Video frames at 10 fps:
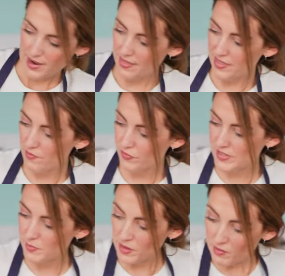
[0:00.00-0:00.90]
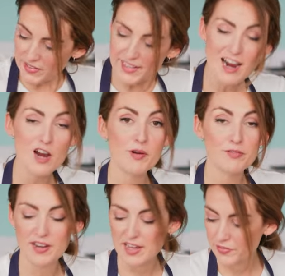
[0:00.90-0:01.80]
And then for some lovely caramel
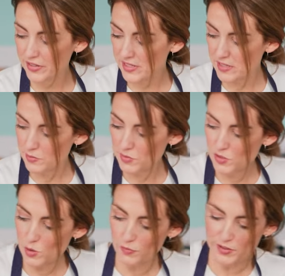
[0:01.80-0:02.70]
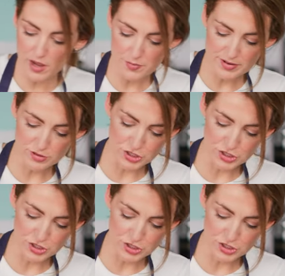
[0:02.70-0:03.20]
flavours, some soft light brown